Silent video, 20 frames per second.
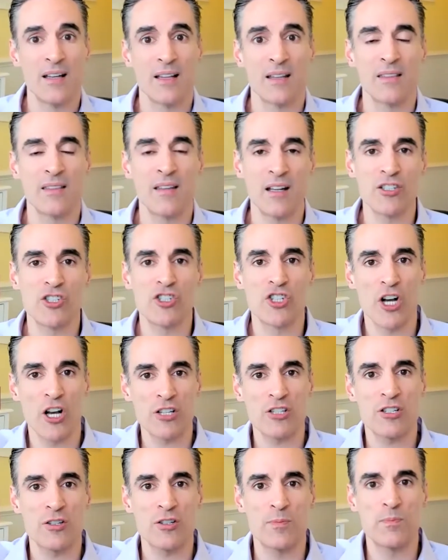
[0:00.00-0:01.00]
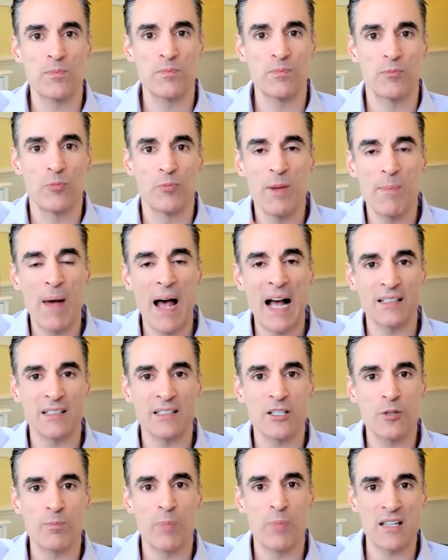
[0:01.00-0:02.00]
than just
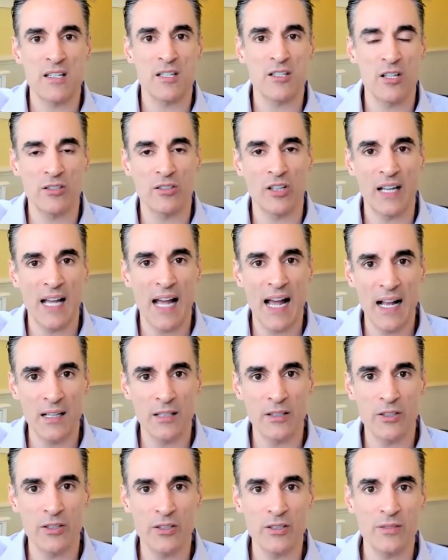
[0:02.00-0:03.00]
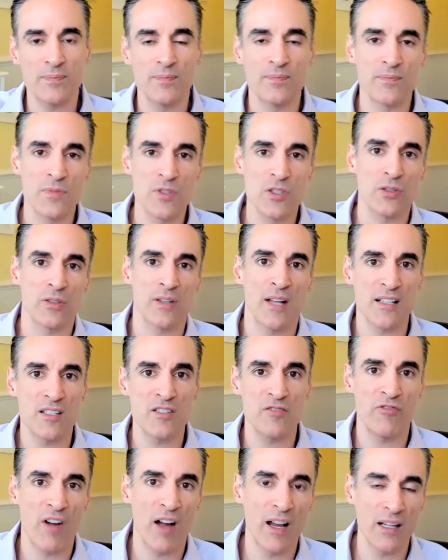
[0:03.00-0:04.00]
rebalance based on the calendar. So that's
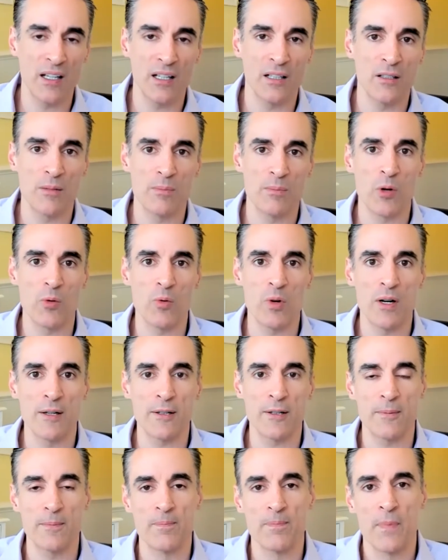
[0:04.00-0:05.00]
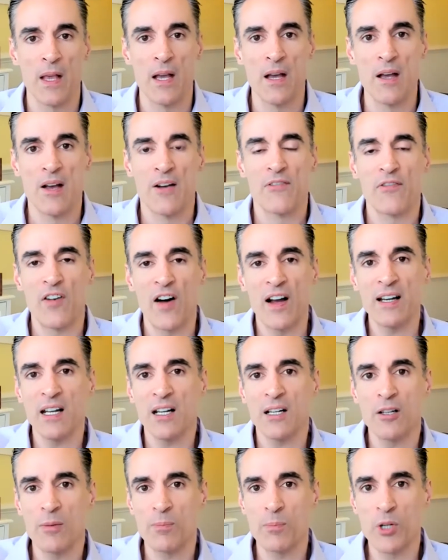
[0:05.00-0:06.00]
finding number one.
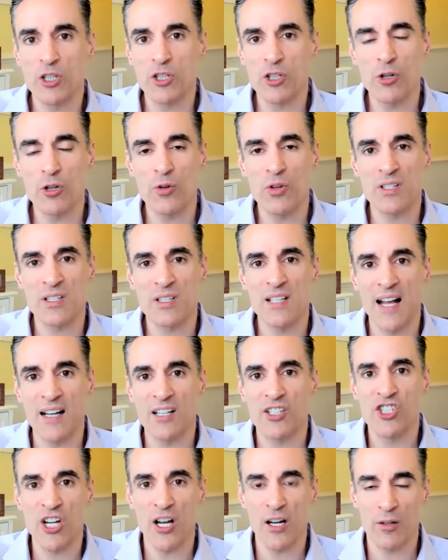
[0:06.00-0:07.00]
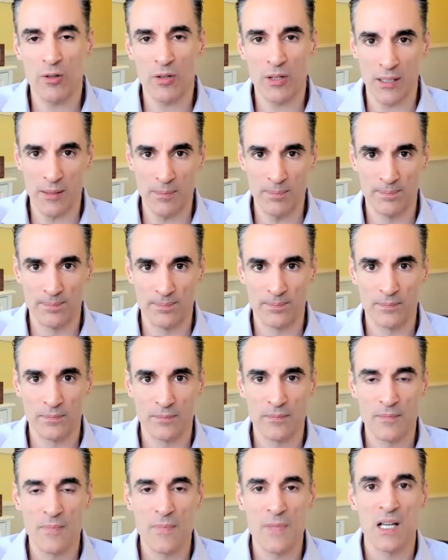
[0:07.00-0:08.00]
Finding number two is that generally
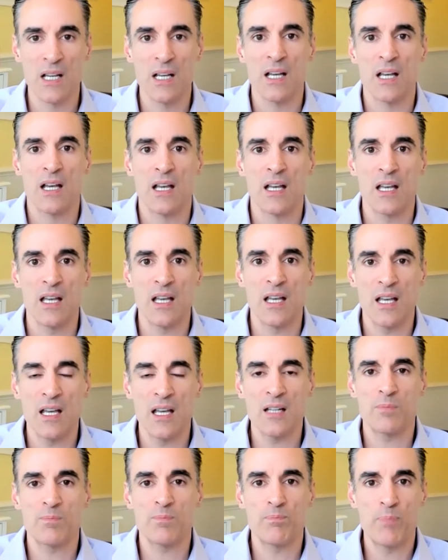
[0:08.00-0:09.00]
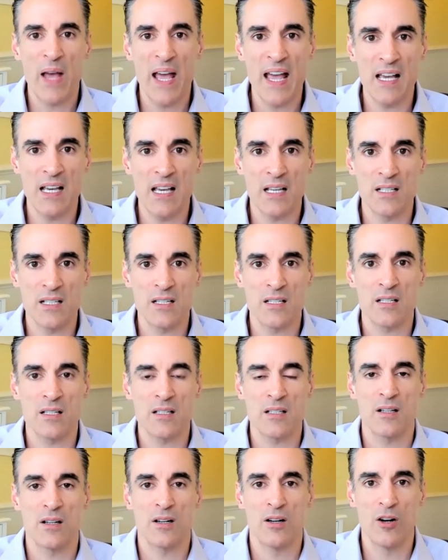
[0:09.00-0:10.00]
it
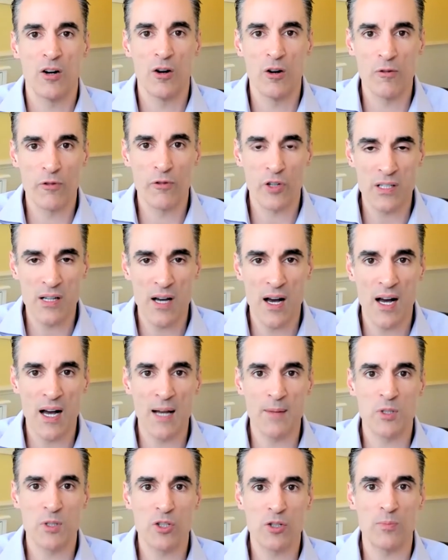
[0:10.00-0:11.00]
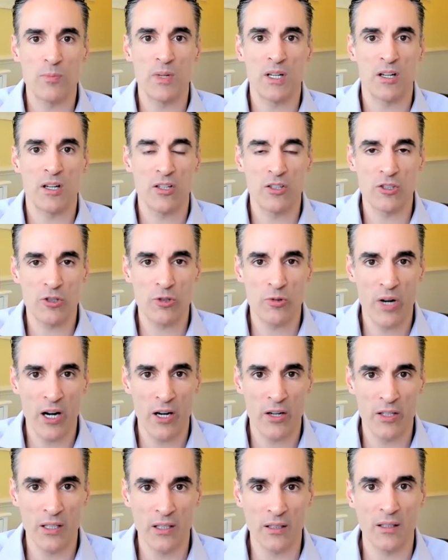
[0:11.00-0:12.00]
pays over time to be
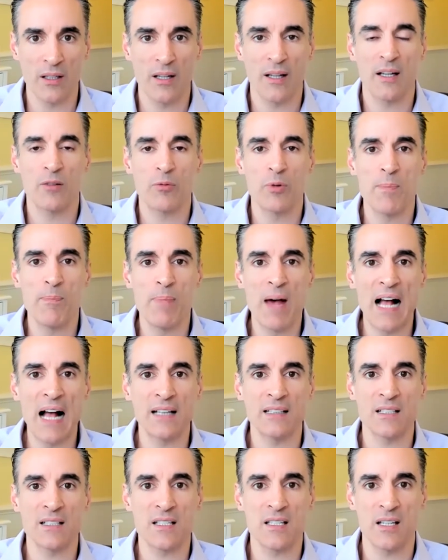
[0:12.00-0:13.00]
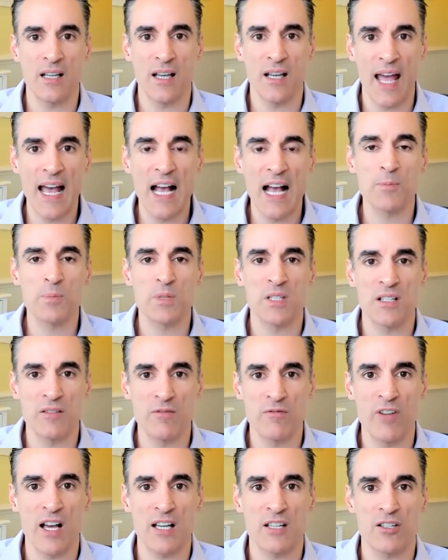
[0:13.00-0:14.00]
contrarian. And rebalancing helps
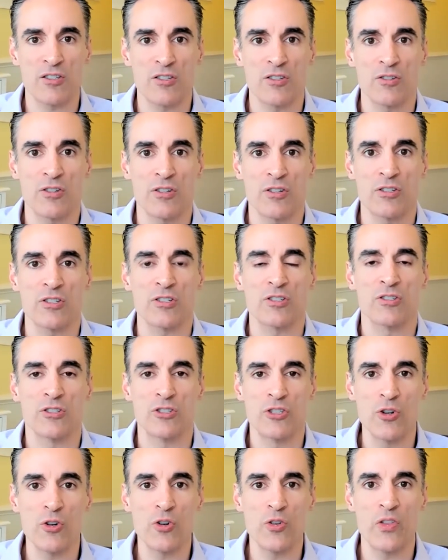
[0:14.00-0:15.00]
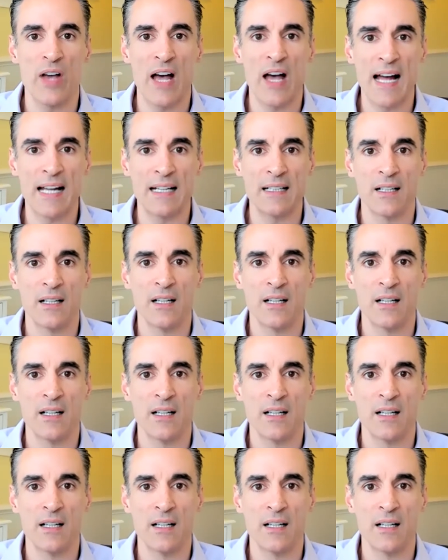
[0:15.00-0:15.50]
investors do that